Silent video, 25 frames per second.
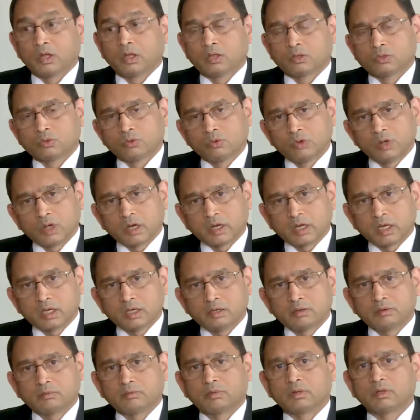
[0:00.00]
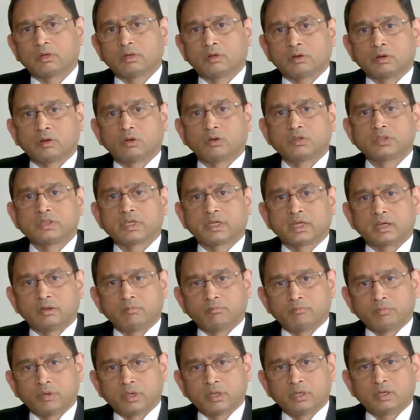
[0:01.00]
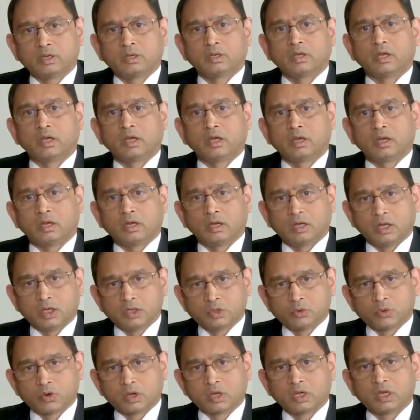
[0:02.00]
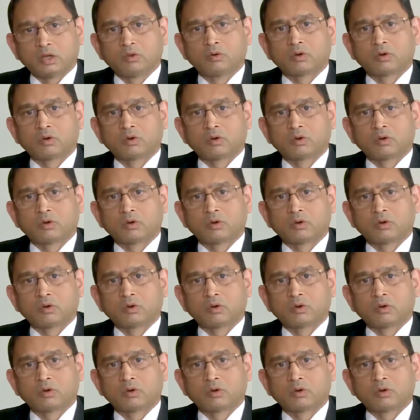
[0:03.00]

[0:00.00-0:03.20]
So we again launched a campaign educating our